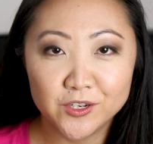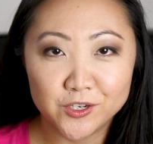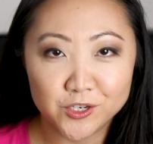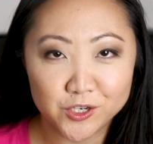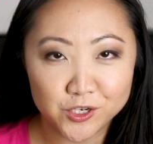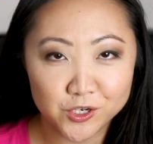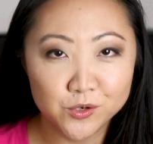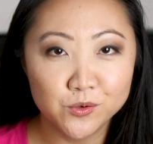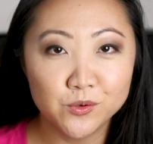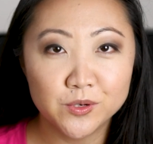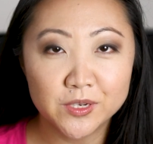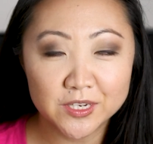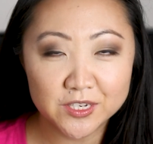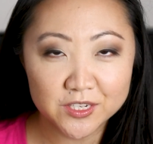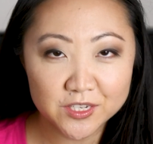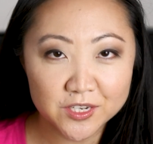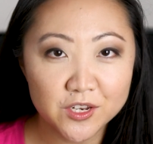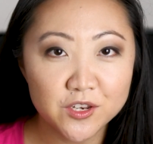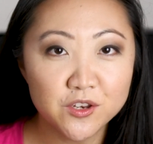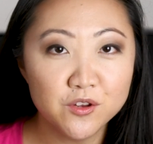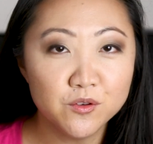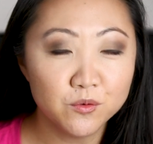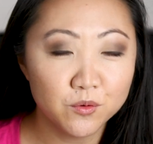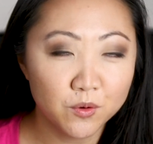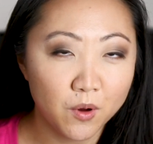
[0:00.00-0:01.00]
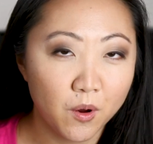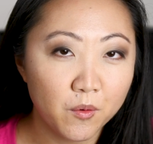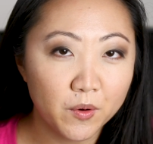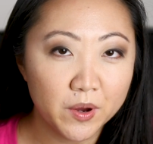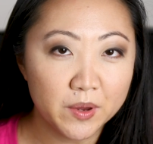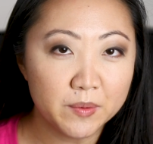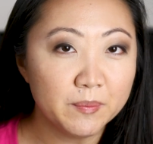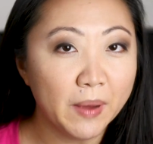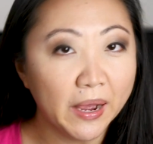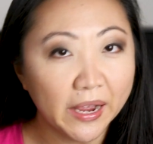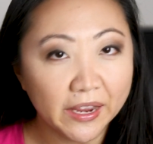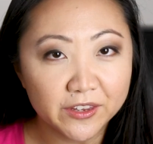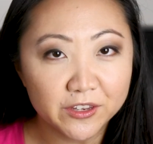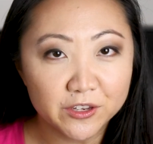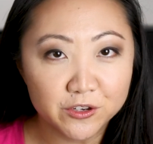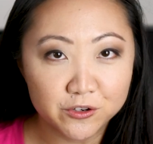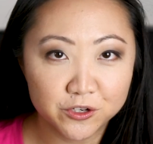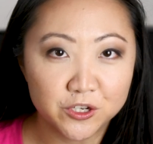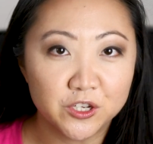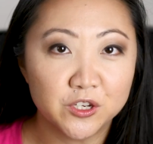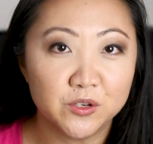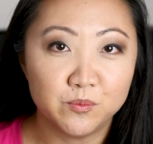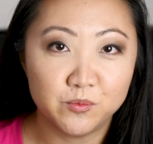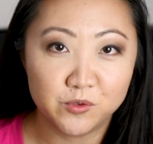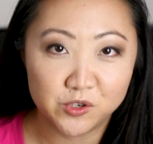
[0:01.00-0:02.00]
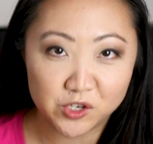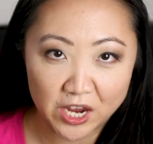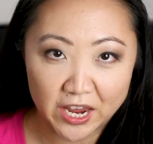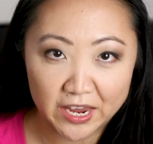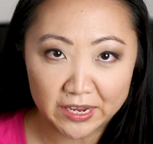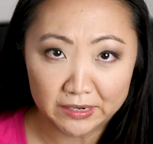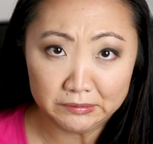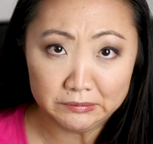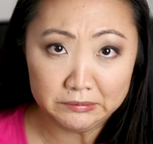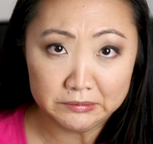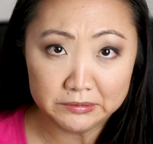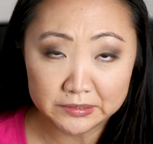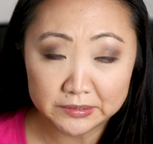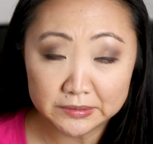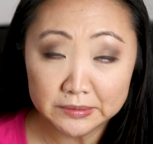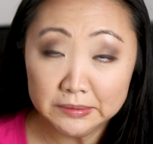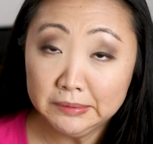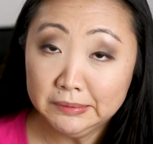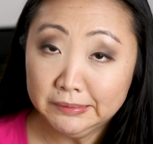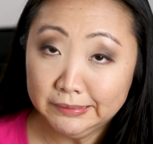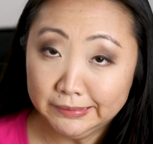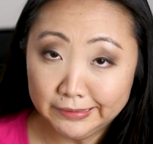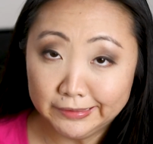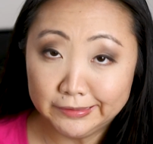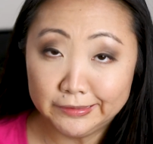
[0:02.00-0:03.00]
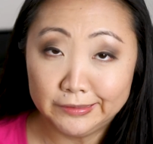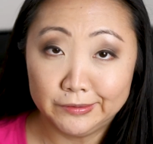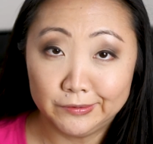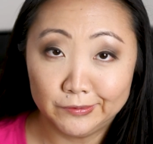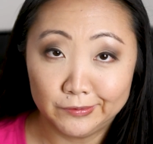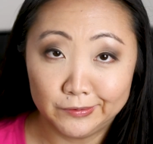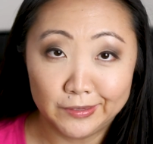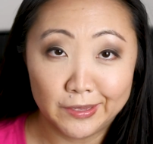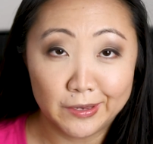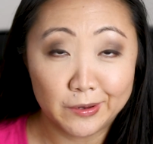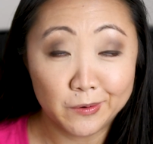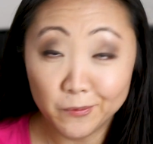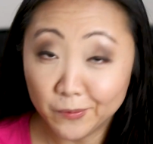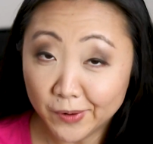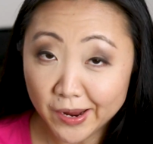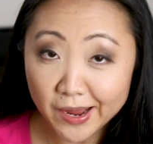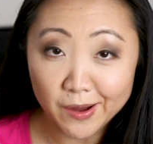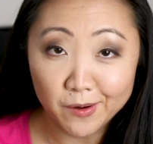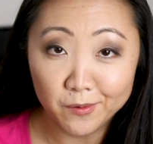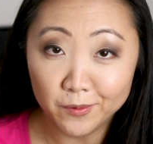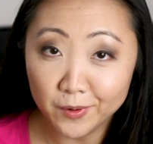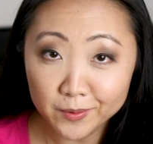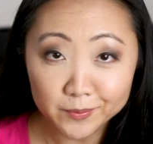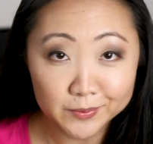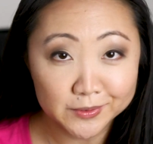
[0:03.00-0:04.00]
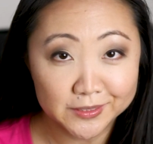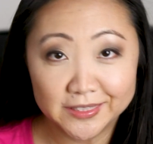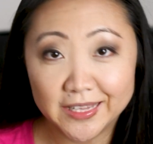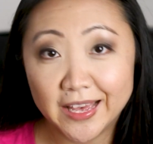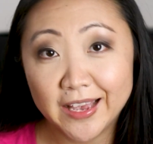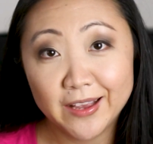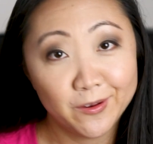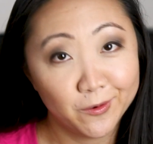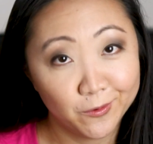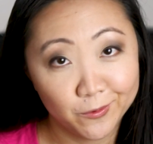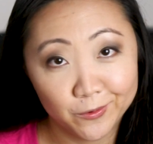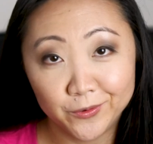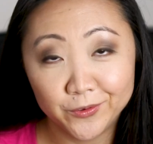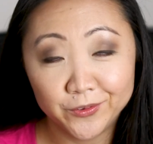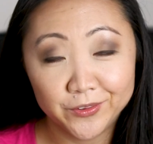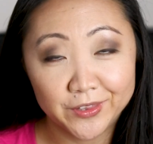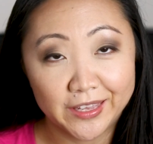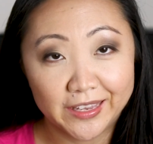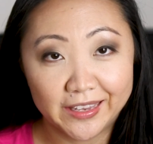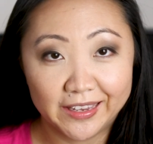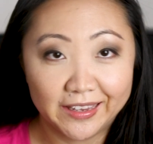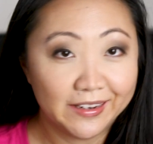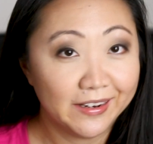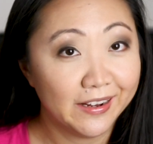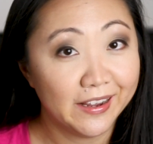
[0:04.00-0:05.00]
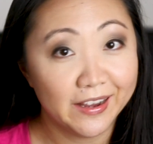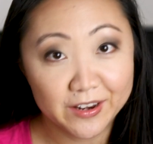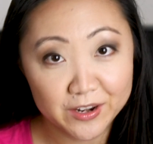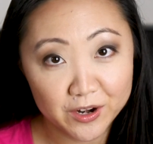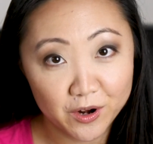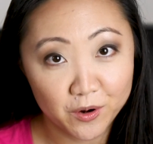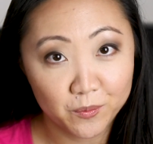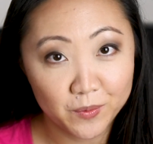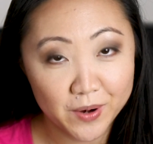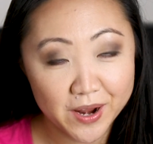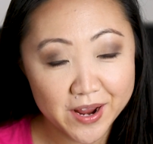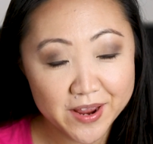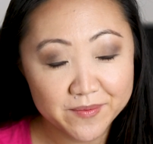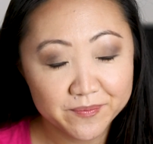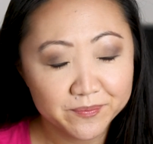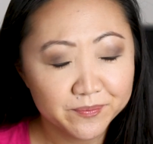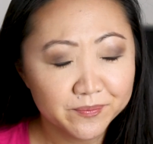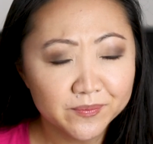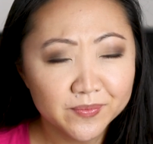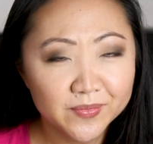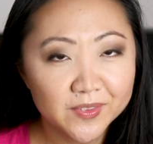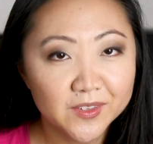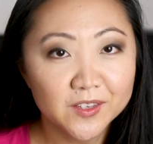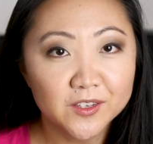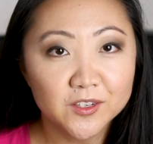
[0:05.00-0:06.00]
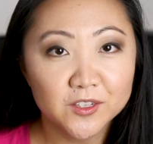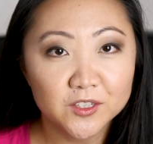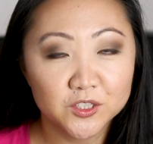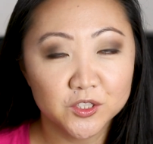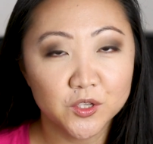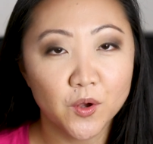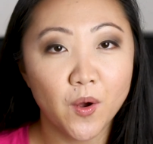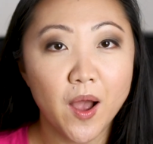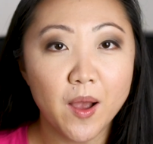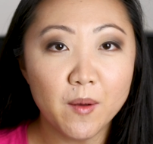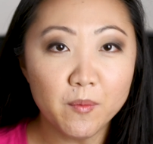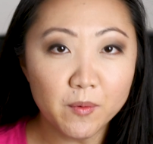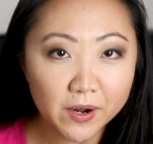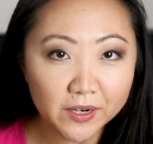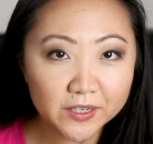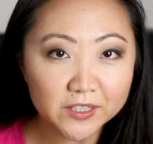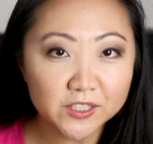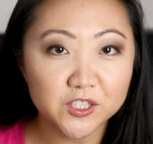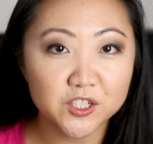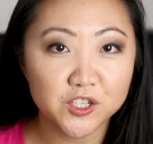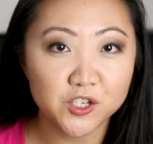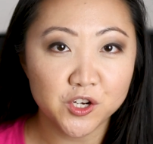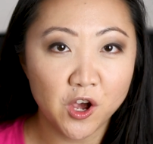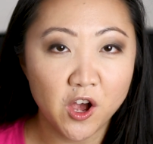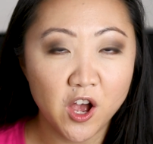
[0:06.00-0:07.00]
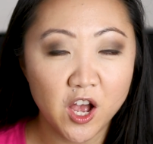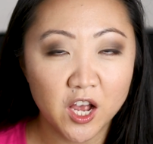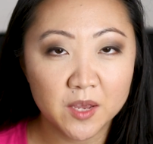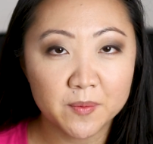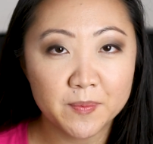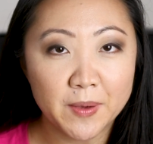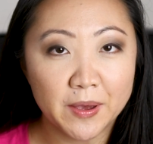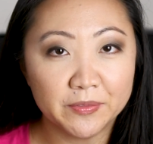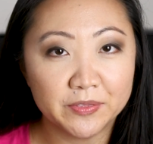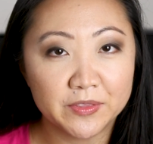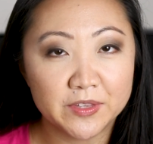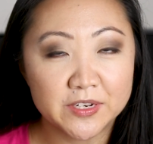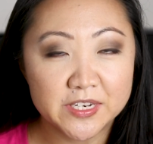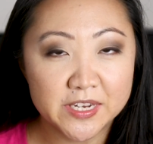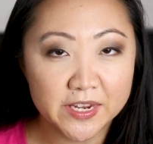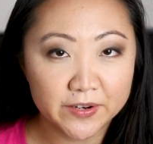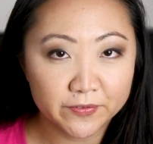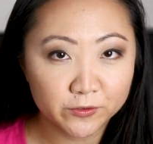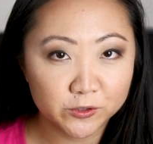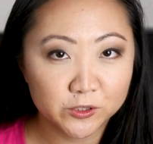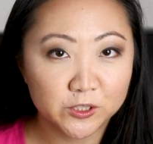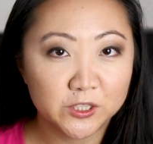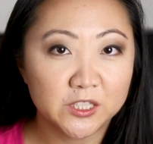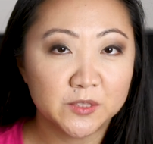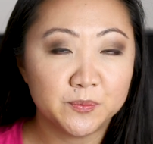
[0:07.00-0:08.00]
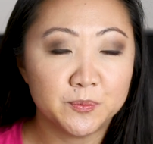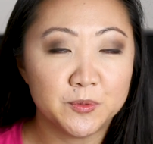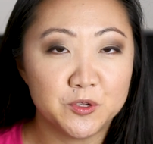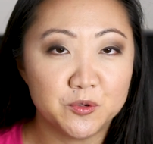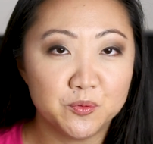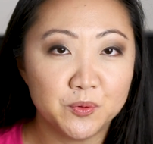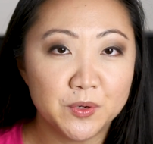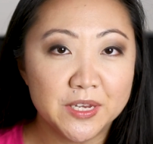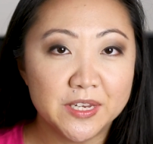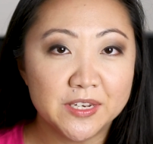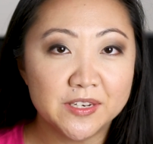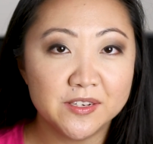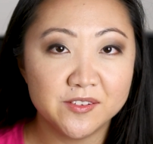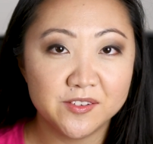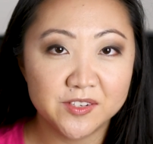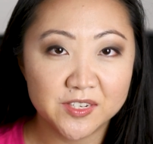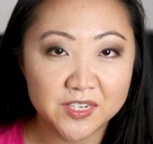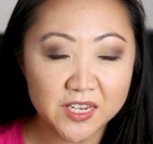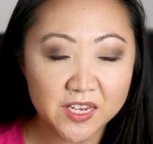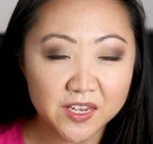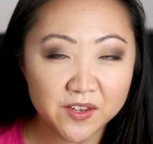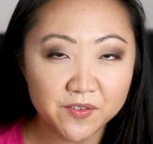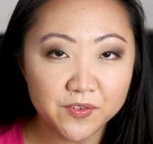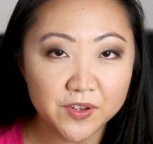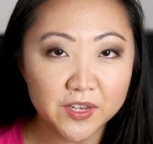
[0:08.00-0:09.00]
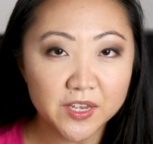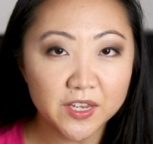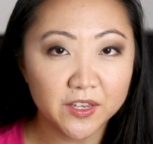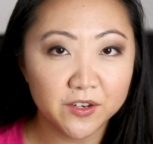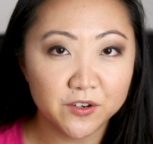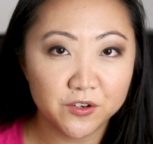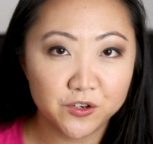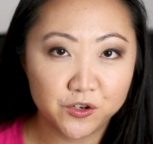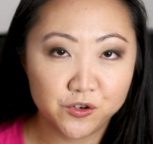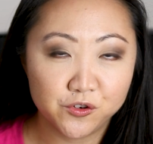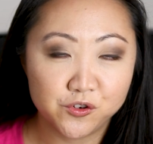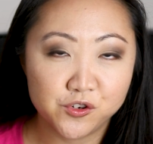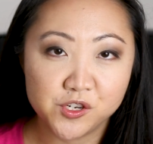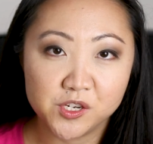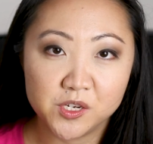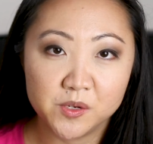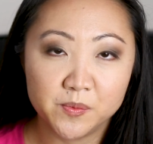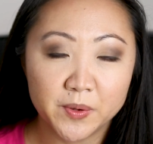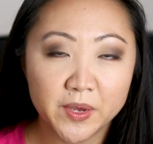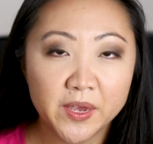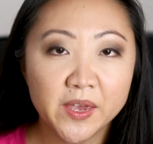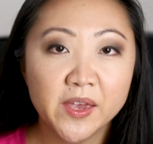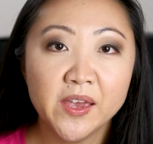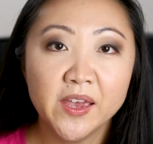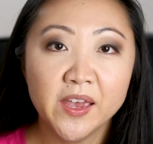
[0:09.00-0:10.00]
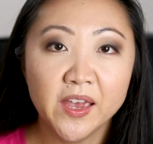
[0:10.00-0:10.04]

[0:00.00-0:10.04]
to continue growing my YouTube channels. I know you're like, wow, what was that girl thinking? I know, right? So I wanted to talk about the differences between TV and YouTube